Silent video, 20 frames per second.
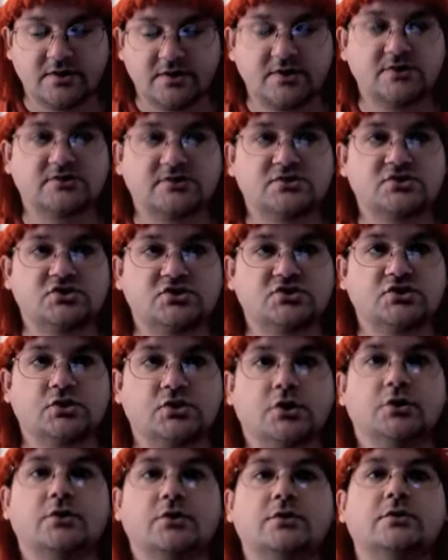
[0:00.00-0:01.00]
there's
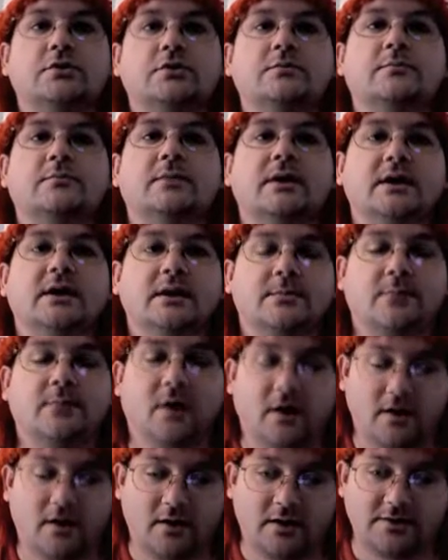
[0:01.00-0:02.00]
so many
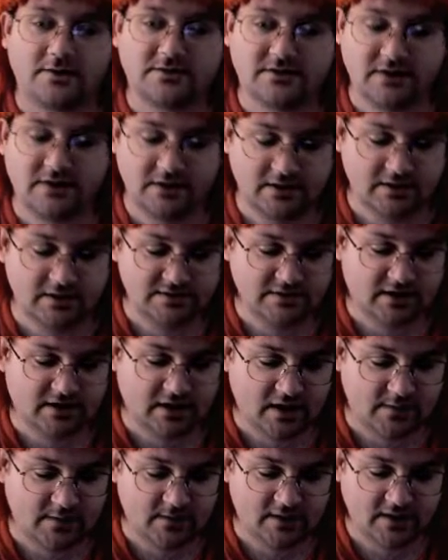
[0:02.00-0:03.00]
parts in this
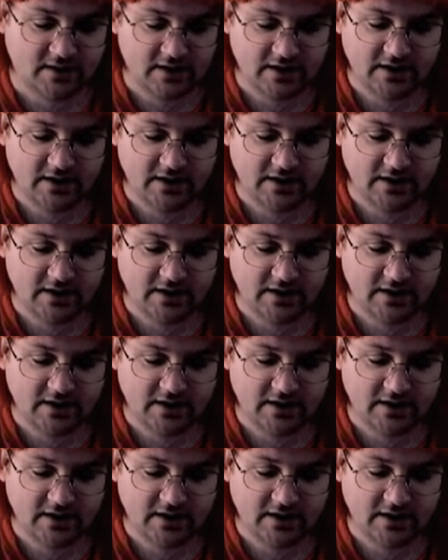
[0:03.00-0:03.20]
comic